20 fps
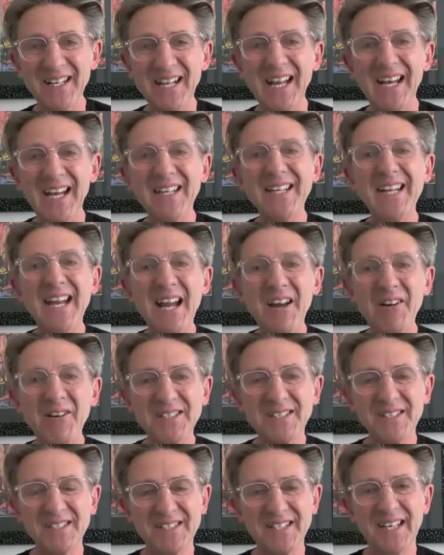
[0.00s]
an
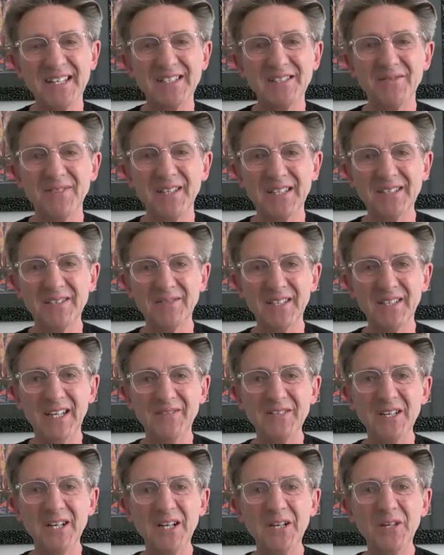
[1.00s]
inheritance tax-effective
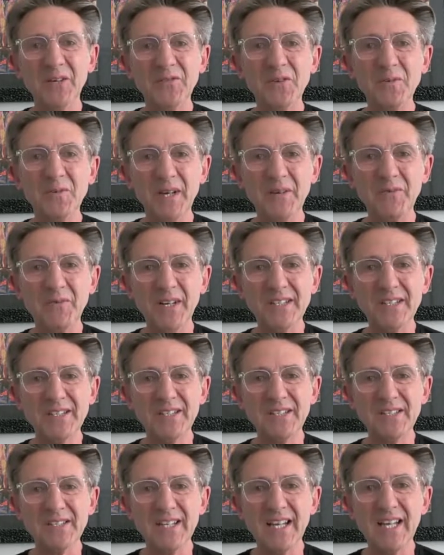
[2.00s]
gift of your main
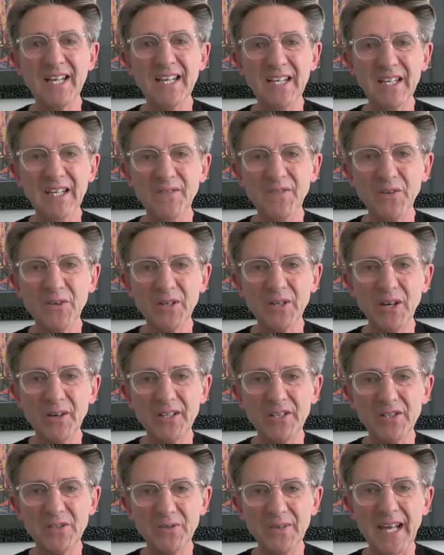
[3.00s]
residence, if you're
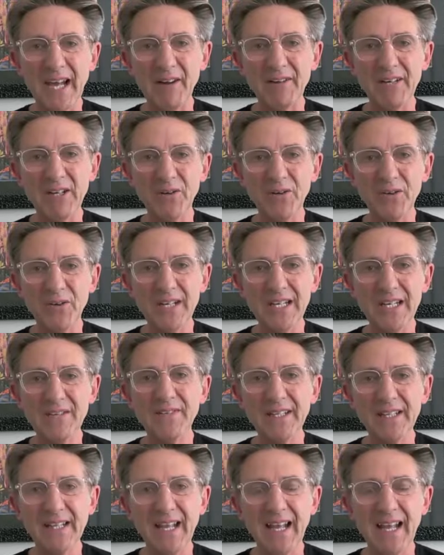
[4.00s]
going to carry on
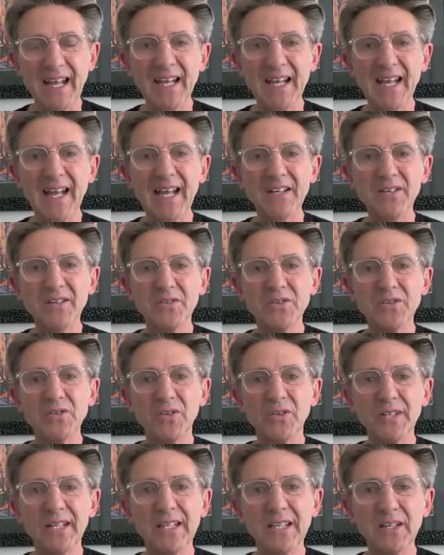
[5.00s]
living there and not
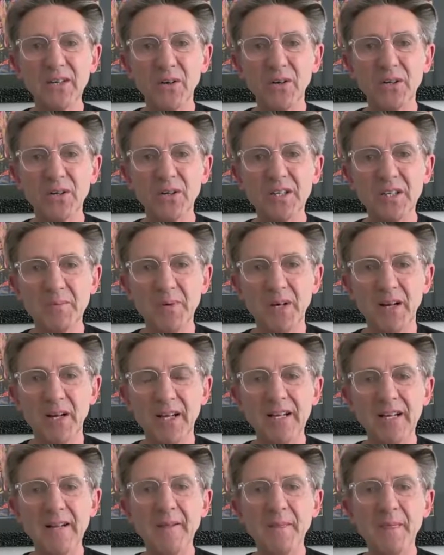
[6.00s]
jointly occupy
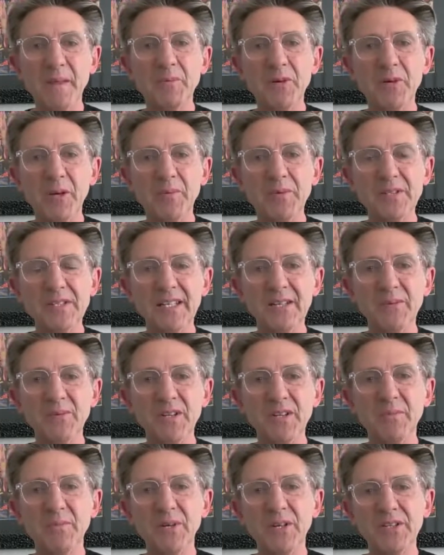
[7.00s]
the property
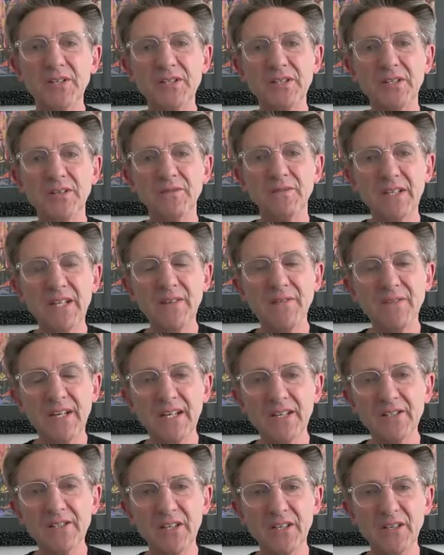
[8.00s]
with the person you've given
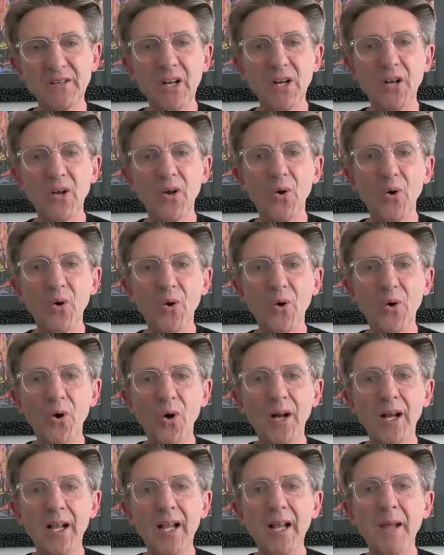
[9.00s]
it to,
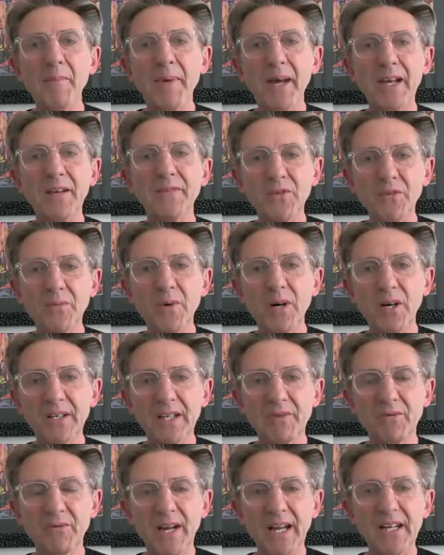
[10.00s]
or pay a full
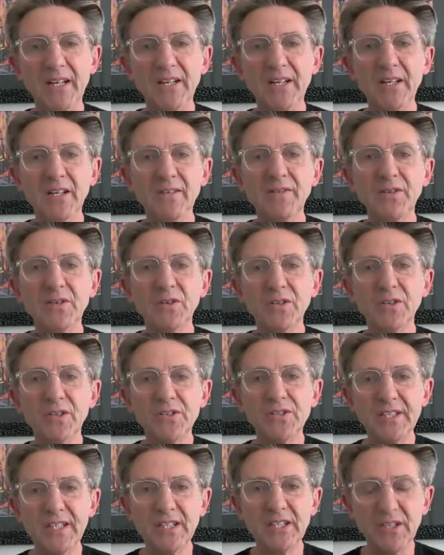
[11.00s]
market rent for your
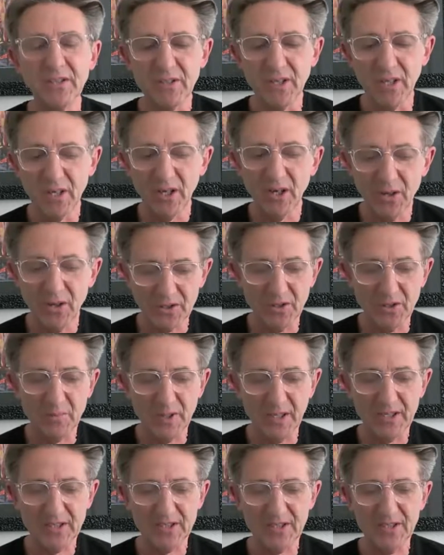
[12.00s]
continued
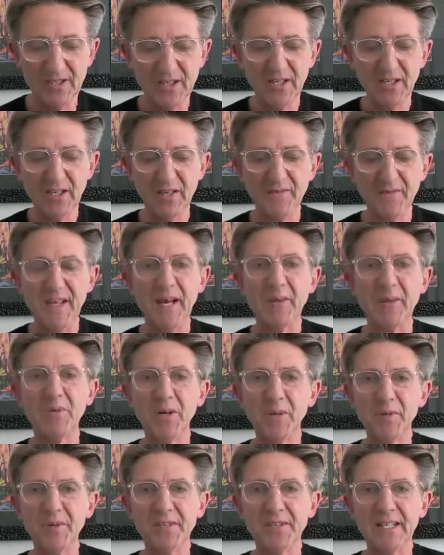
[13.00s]
occupation of that
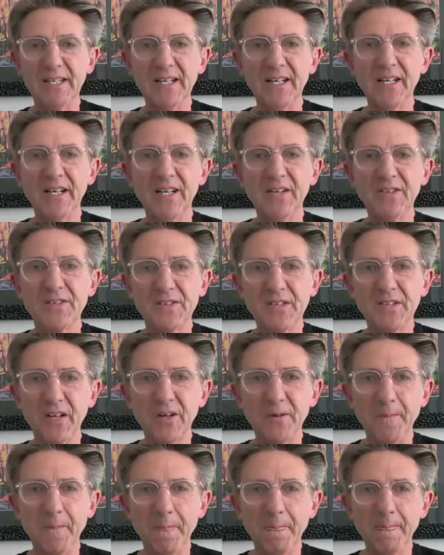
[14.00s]
property.
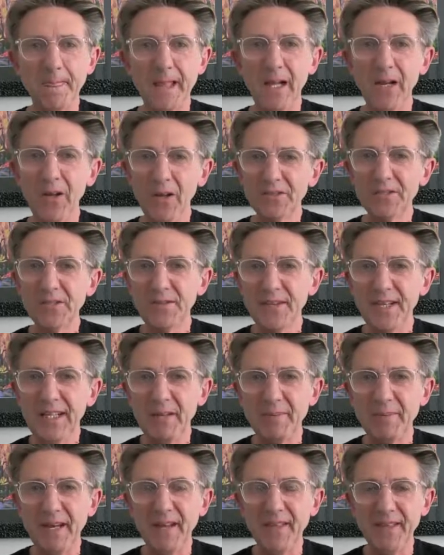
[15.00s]
So a lot to
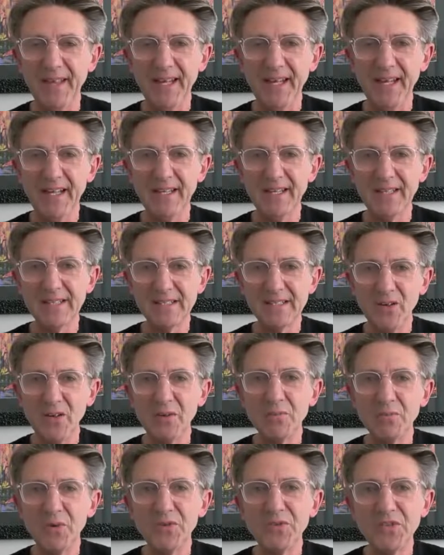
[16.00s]
think about there. There's a
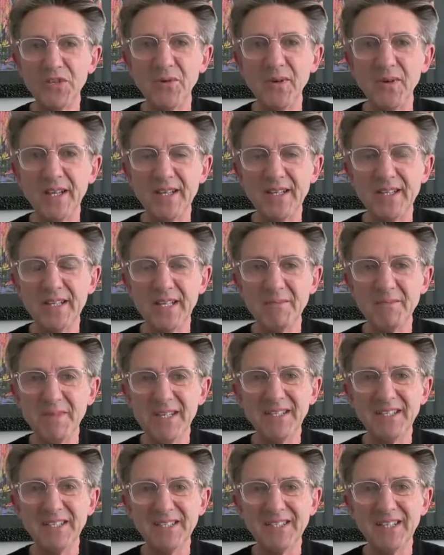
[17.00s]
lot more to it than the
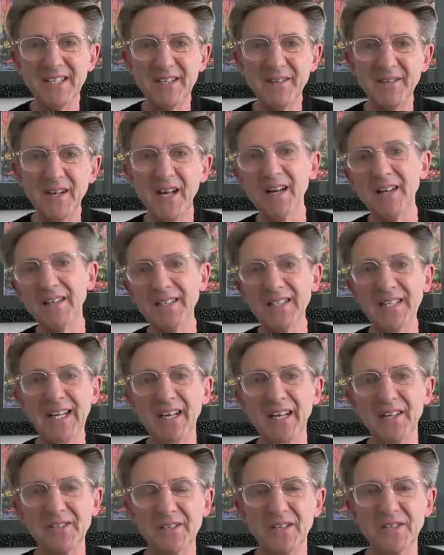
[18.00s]
immediacy of, oh, get it
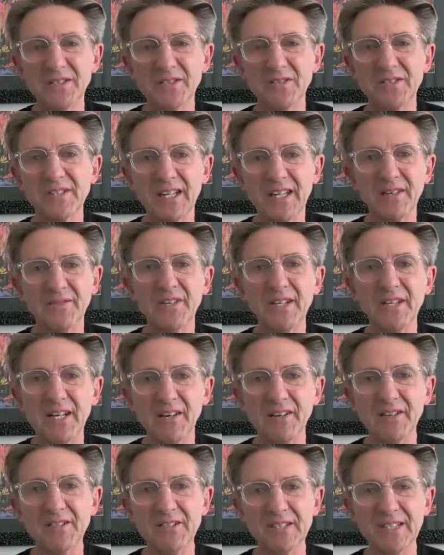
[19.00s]
outside your estate for
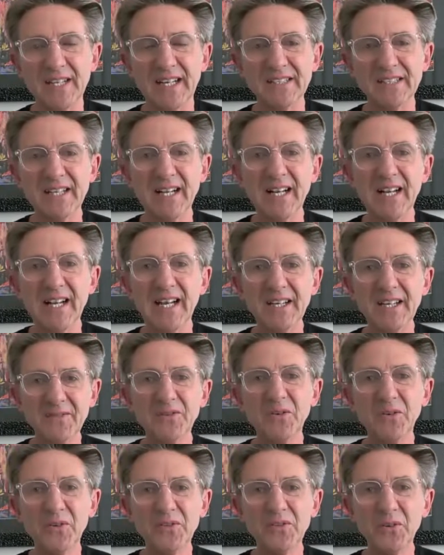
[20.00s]
inheritance tax. And of
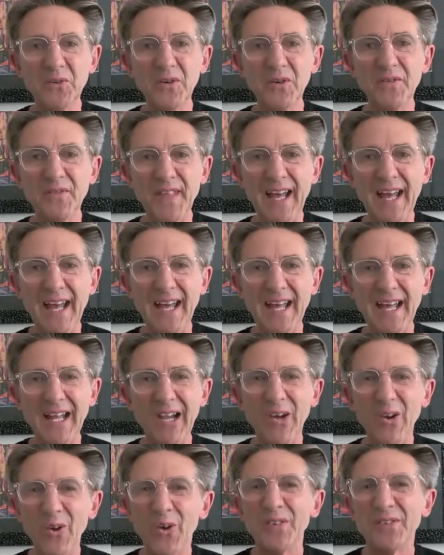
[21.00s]
course, all of that
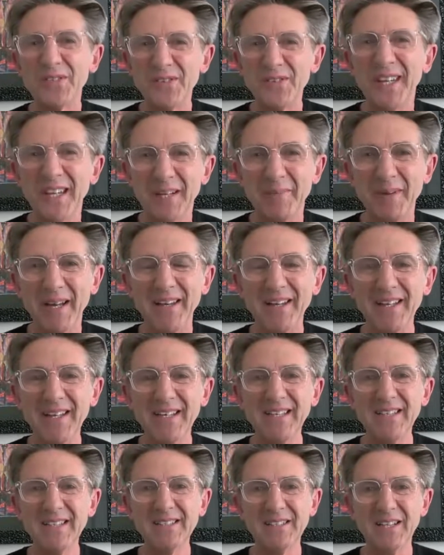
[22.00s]
lot to think about
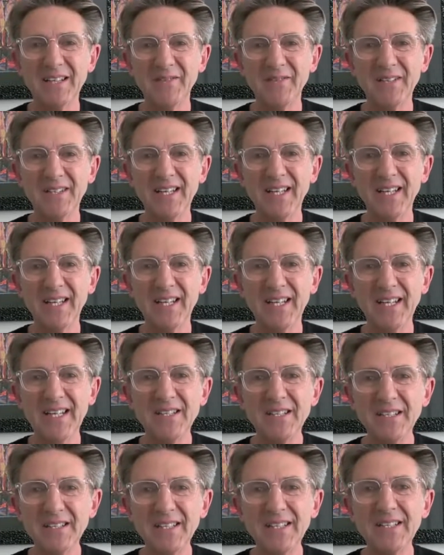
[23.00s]
is covered
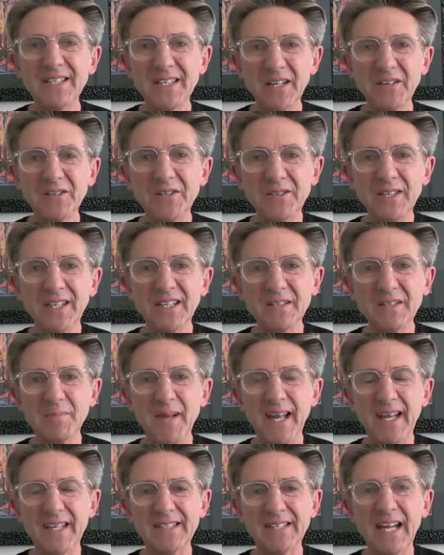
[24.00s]
in the detail
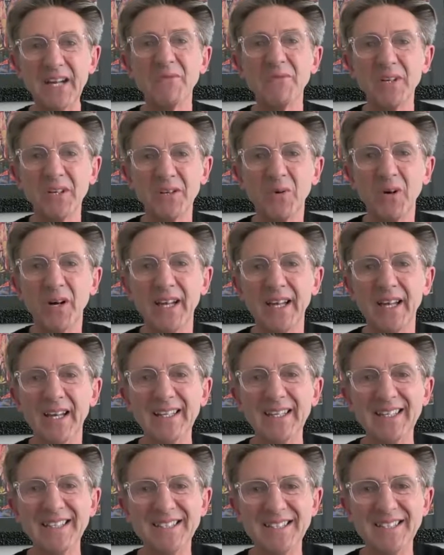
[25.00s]
expect and require
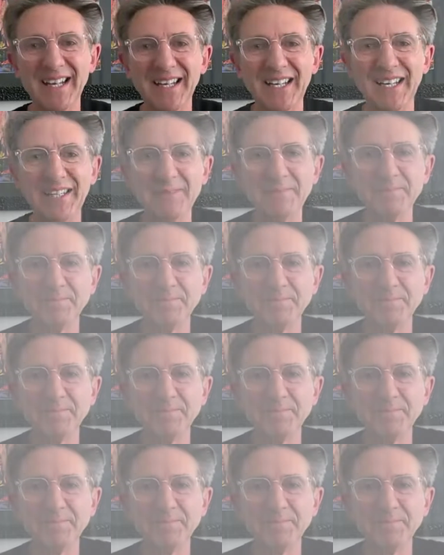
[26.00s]
in Techlink.